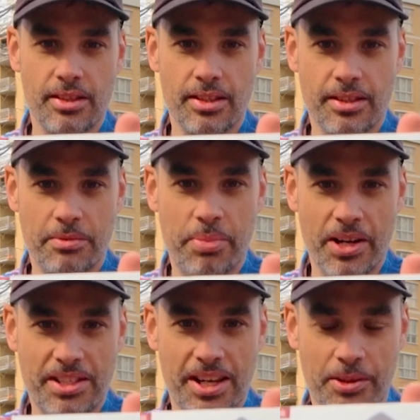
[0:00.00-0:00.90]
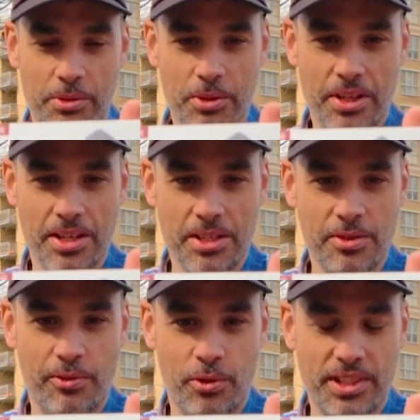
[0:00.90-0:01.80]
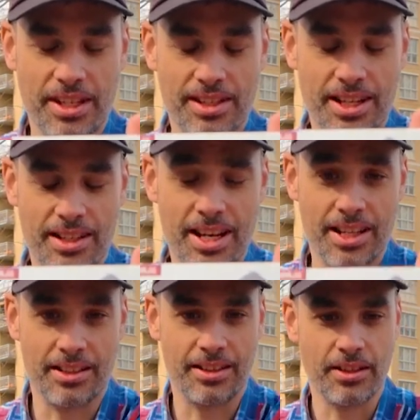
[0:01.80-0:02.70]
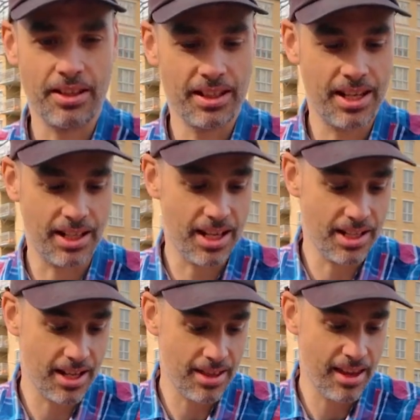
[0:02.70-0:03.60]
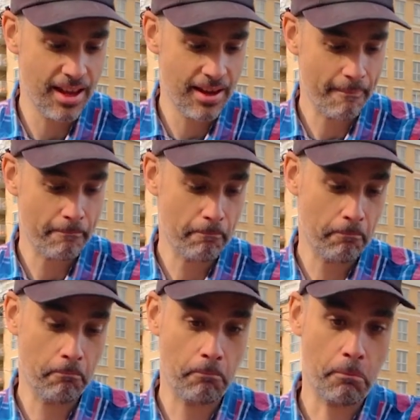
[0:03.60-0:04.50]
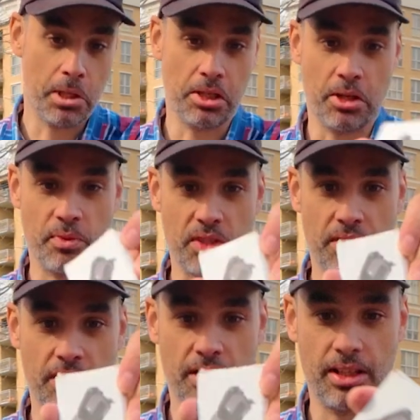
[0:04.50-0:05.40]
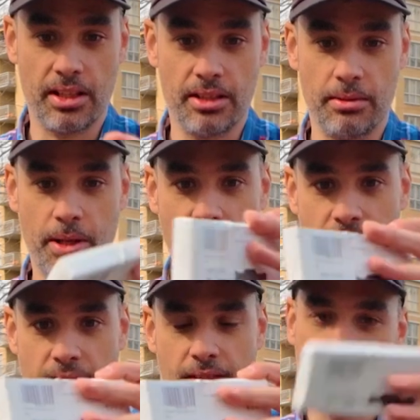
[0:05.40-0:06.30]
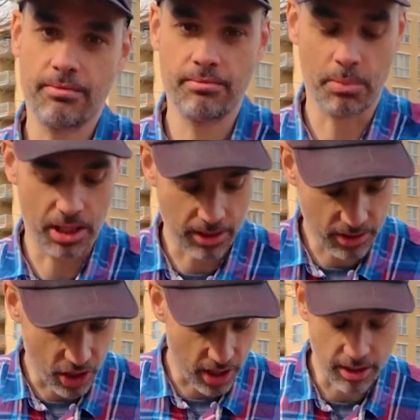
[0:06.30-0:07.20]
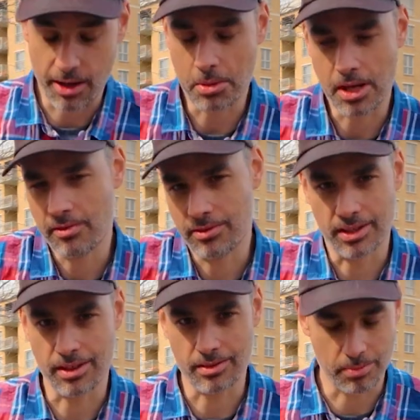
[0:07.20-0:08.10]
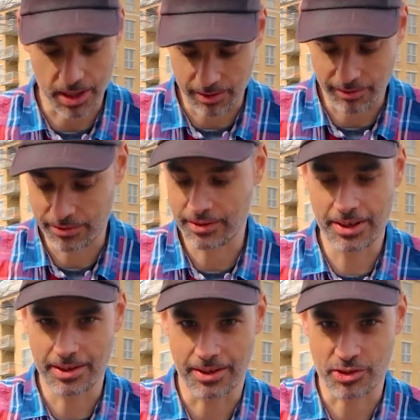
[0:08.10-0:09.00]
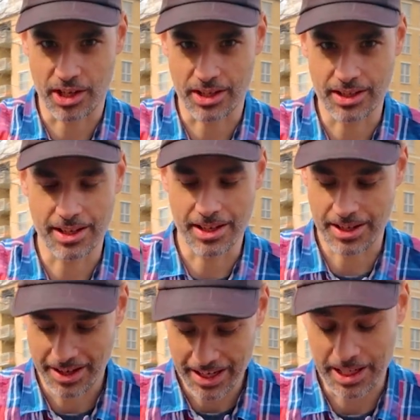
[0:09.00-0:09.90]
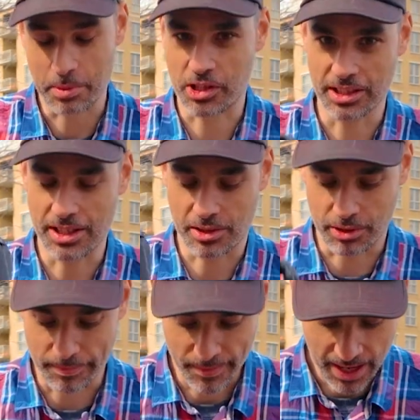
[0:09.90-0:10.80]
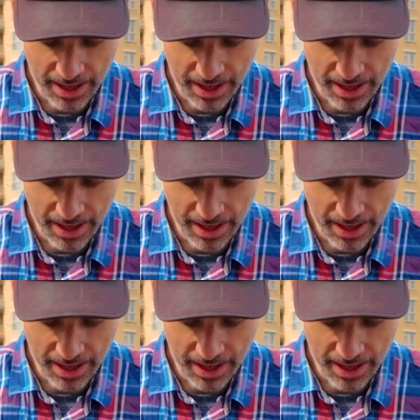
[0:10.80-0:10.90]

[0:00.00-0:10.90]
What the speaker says: the box I wrote that it's $14.99 Canadian. It comes in a little box, made in China, and everything is made in China, especially this one.